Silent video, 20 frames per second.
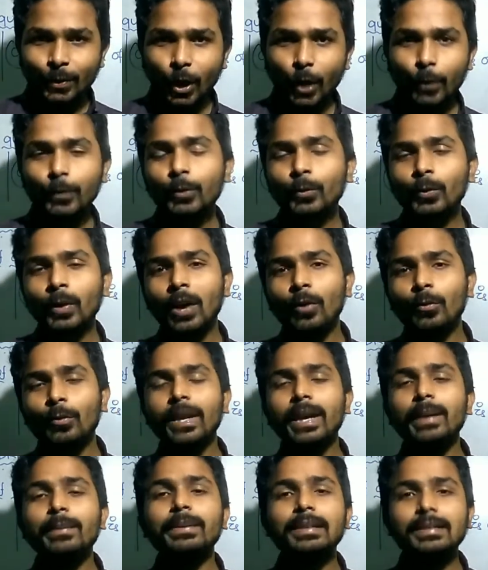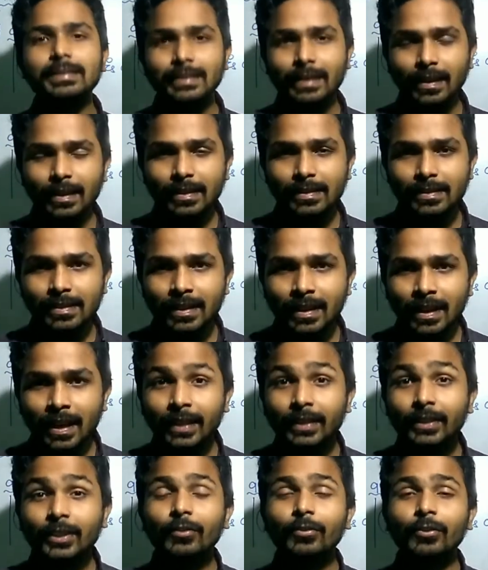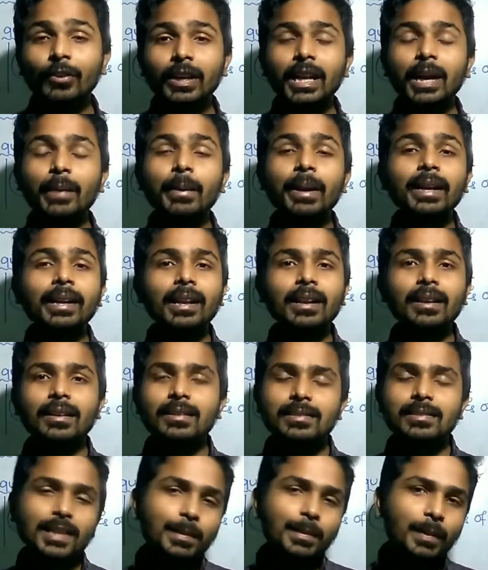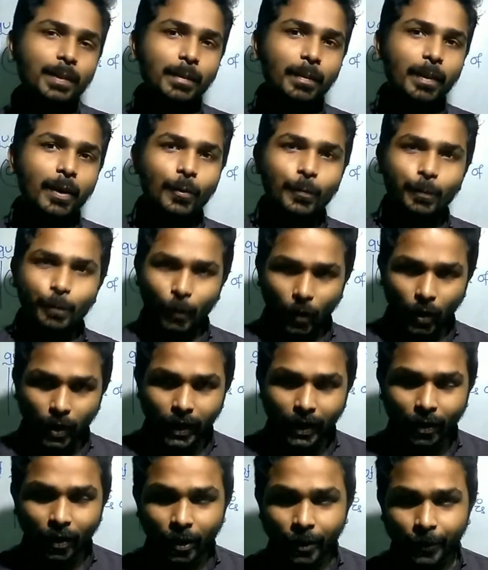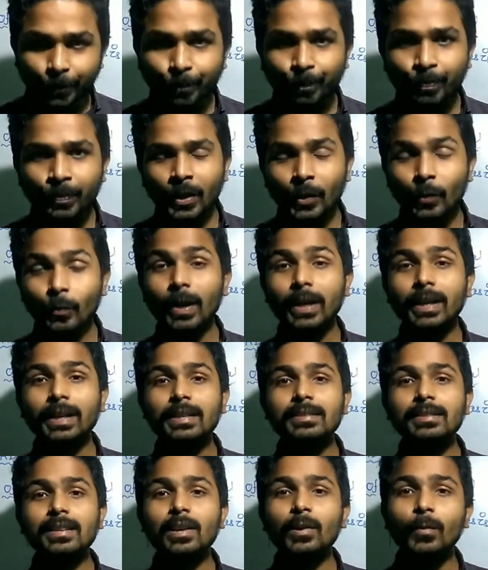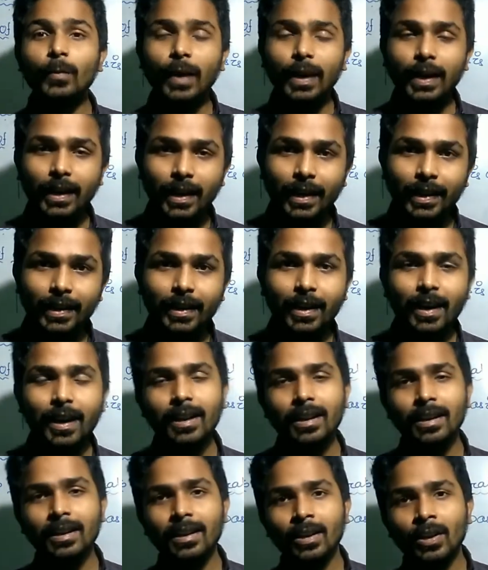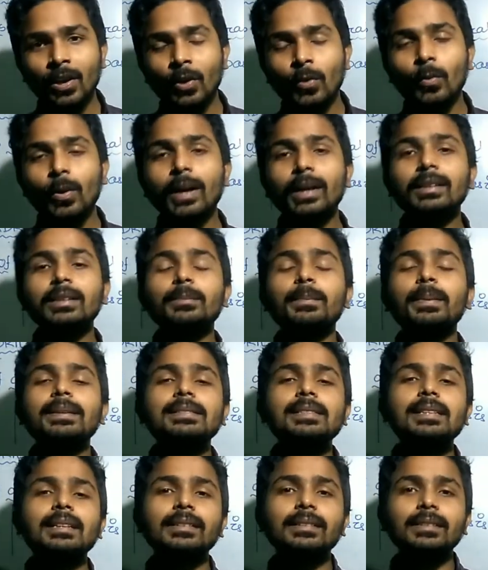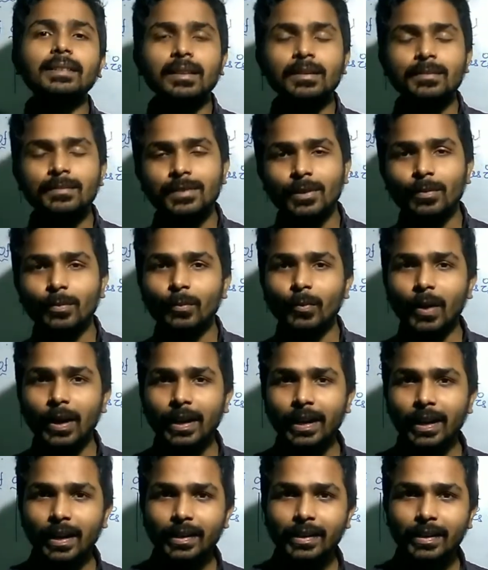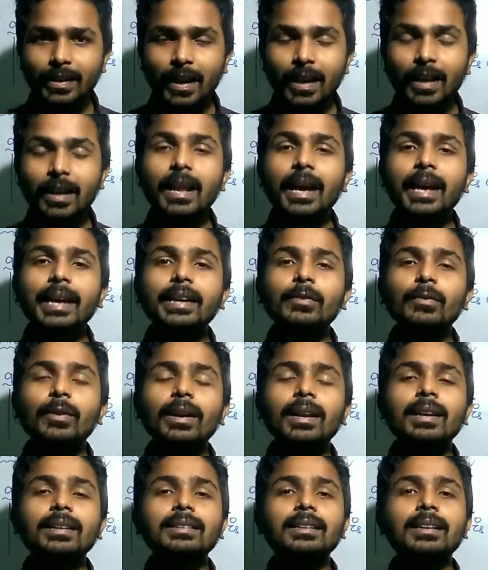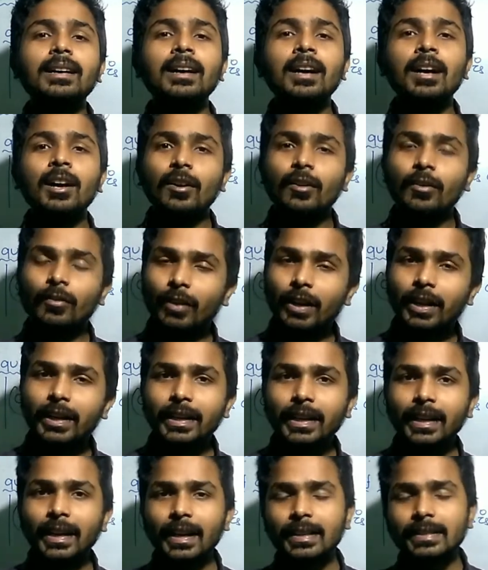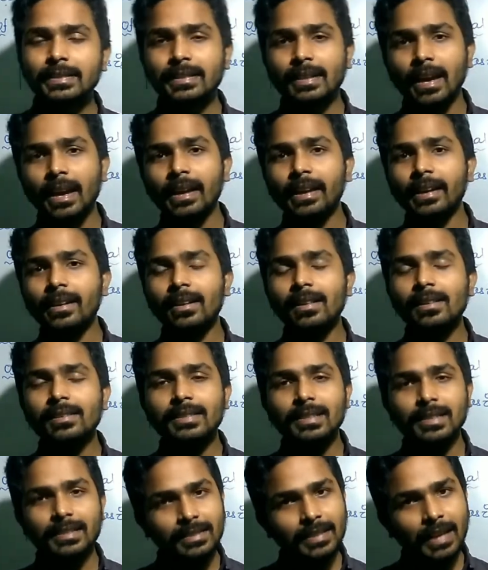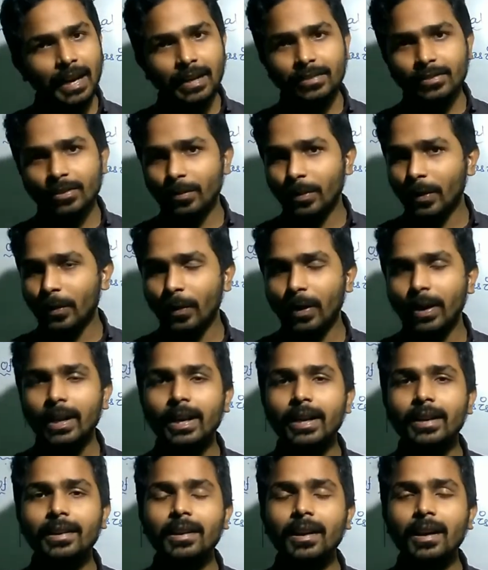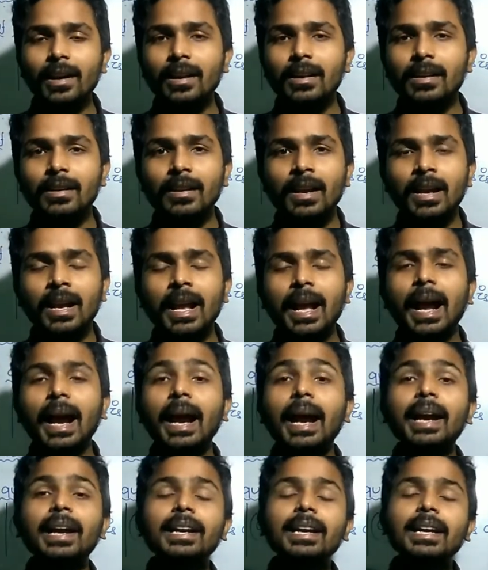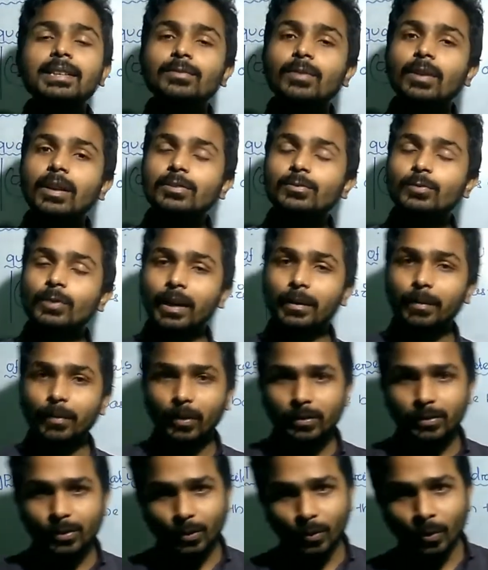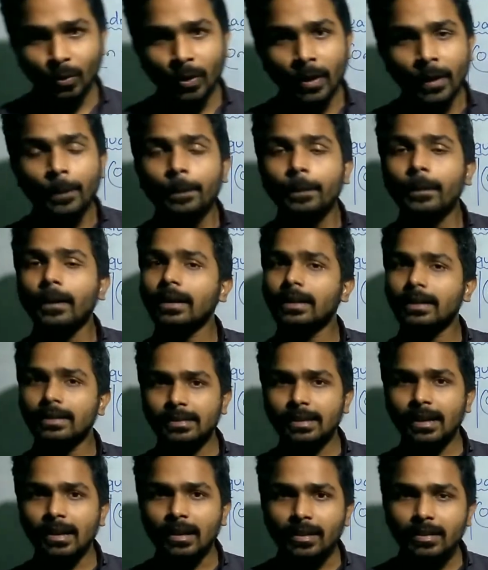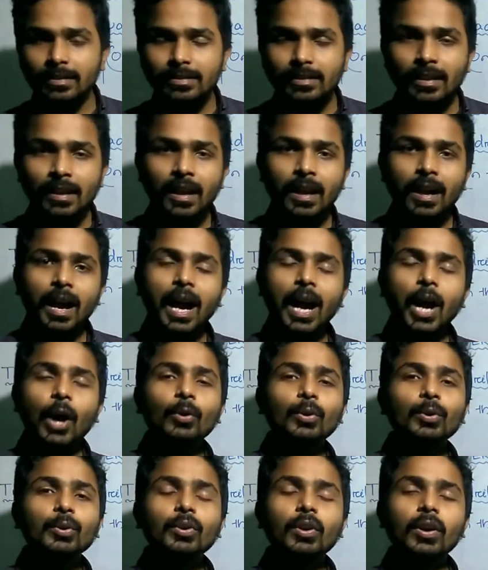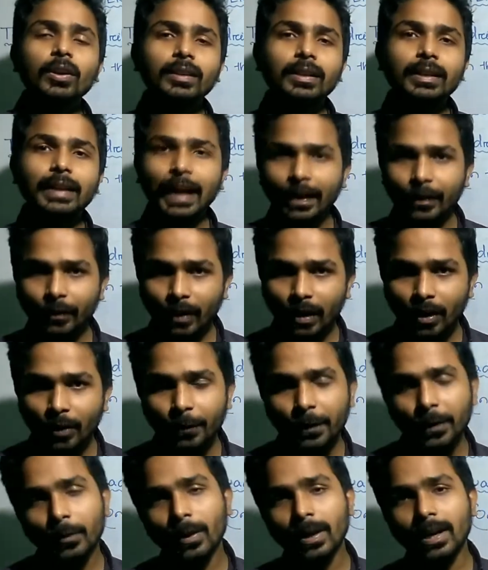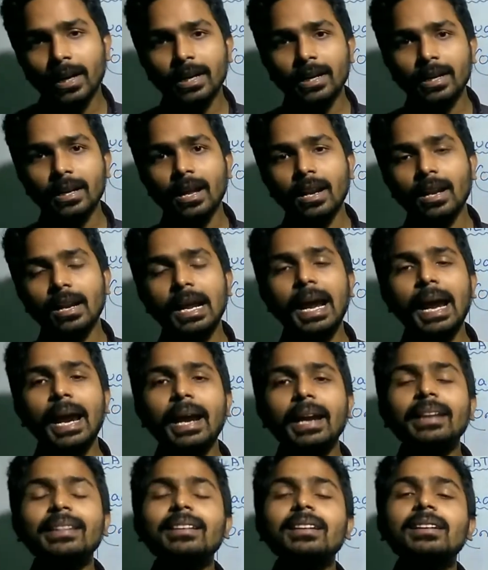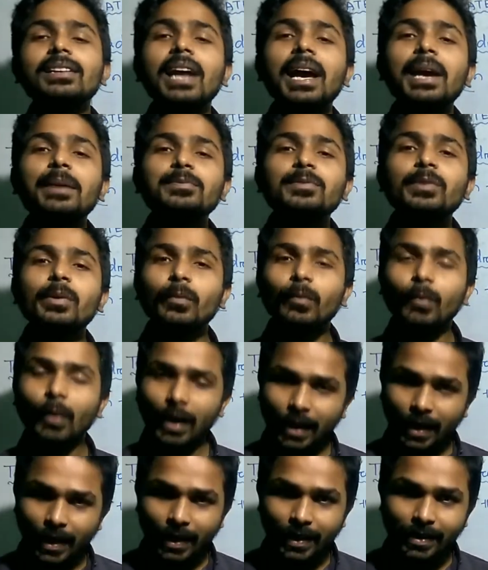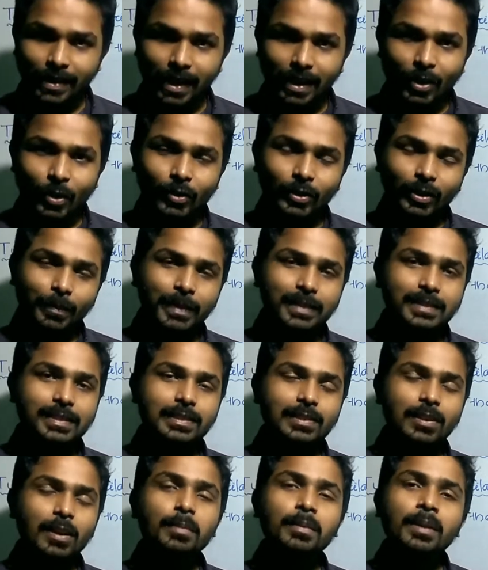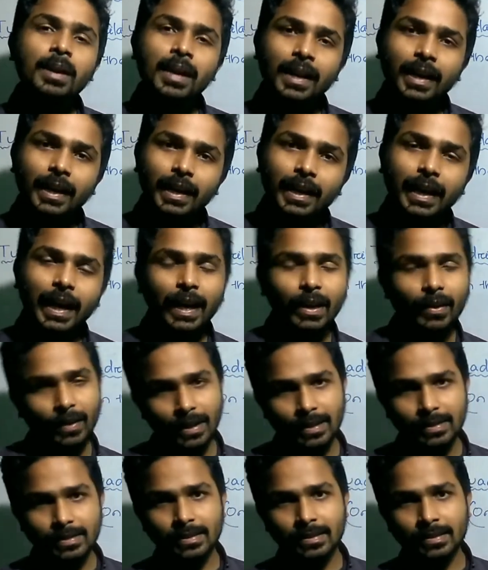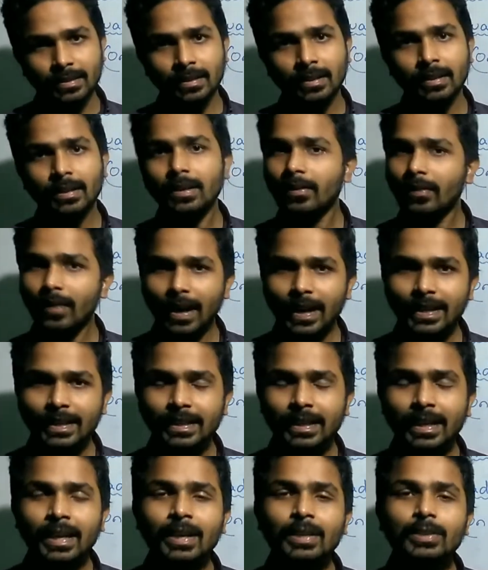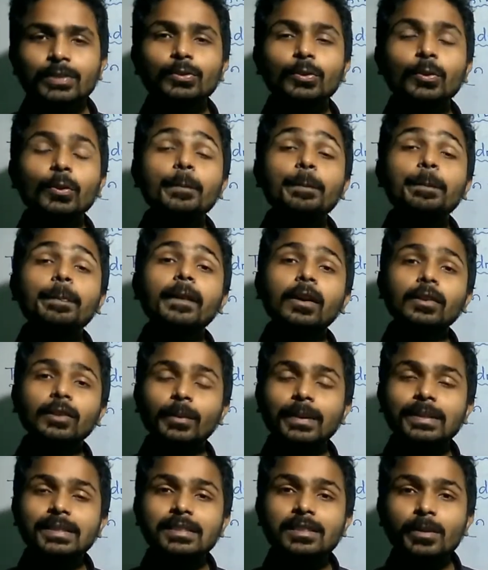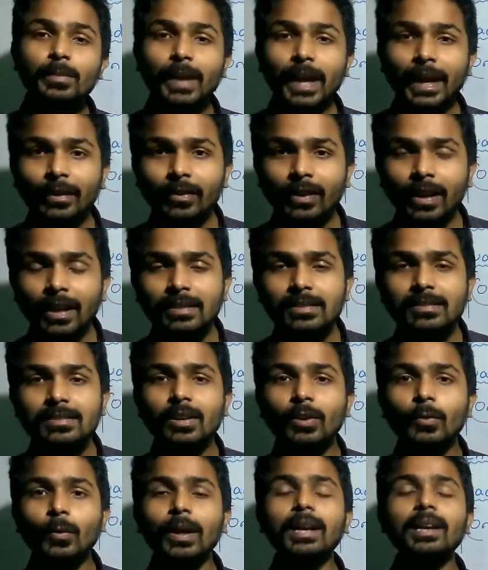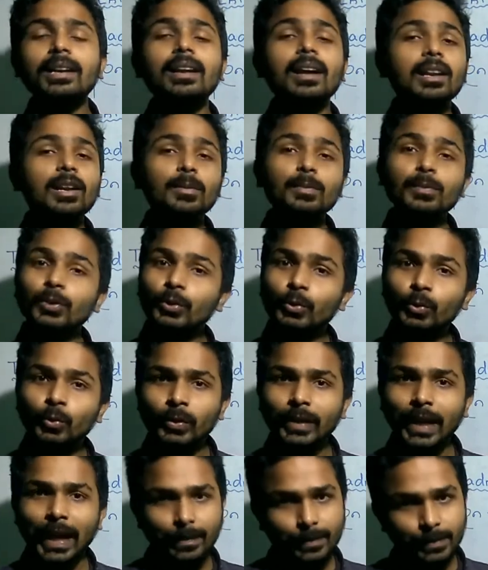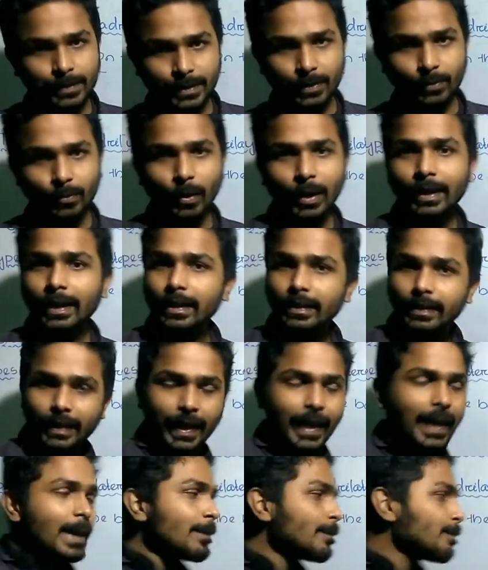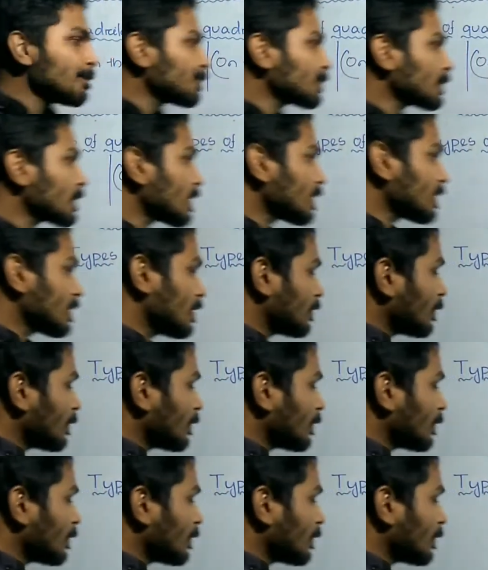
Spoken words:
Up to now we have discussed the fundamental concept about polygon, what is a quadrilateral, what are the basic terms of quadrilateral, like what are the vertex, angles and sides of a quadrilateral, and as well as we have also discussed how to draw the diagonal of a quadrilateral and the types of quadrilateral on the basis of diagonals, right? So on the basis of diagonals, the quadrilateral are of two types. What are they?